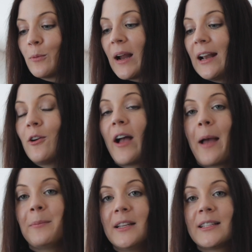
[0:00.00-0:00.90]
are my little
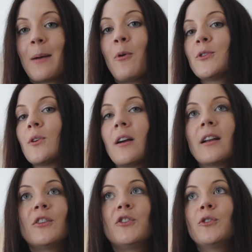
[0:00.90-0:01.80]
empties. I'm also
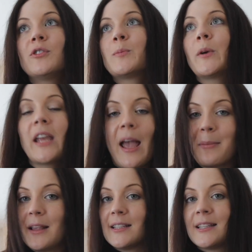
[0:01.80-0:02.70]
gonna do spring
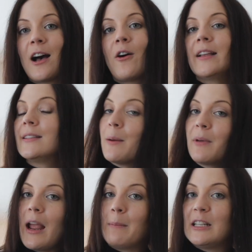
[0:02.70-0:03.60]
empties now and
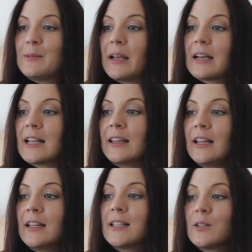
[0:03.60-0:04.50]
summer empties because I
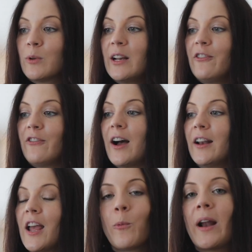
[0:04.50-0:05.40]
think this is really
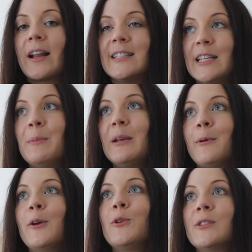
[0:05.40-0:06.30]
fun. When I see
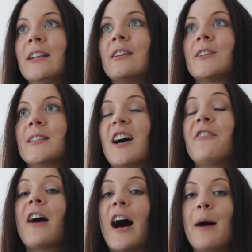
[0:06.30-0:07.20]
people using their
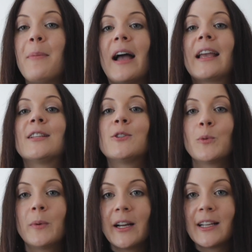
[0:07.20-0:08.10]
stuff up, I get
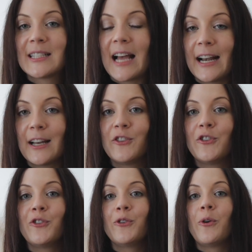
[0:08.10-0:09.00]
super excited
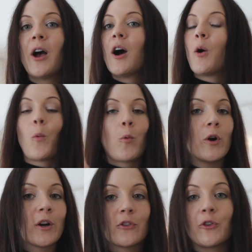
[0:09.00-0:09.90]
to
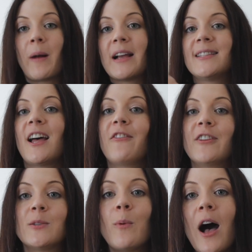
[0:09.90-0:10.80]
work through my stuff
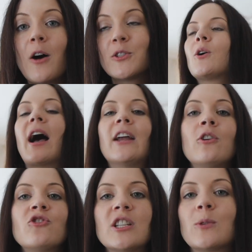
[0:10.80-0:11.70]
as well. So I
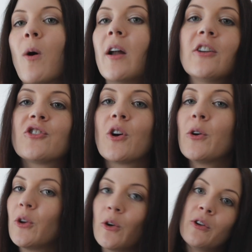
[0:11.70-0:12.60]
don't just want to show
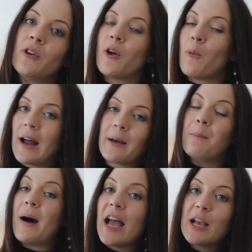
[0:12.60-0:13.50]
you, you know, what I'm
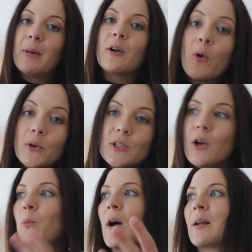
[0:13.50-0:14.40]
buying, but
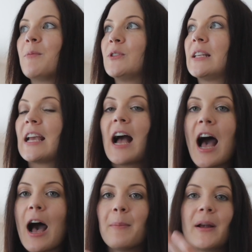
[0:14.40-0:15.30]
also what I'm using
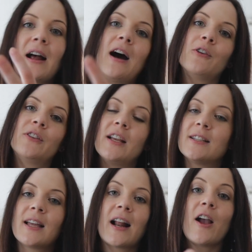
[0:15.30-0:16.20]
up and how things
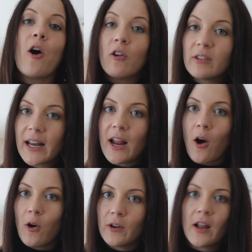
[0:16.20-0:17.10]
that I already
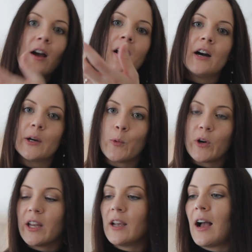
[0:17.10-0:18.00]
own are
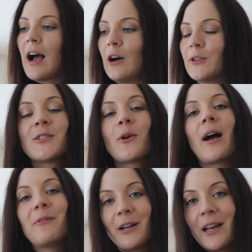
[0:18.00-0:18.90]
working out. So
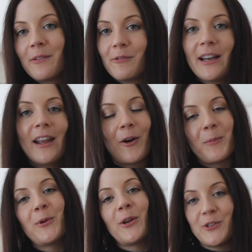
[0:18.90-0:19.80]
I really
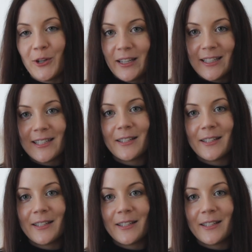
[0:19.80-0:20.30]
hope you enjoyed this.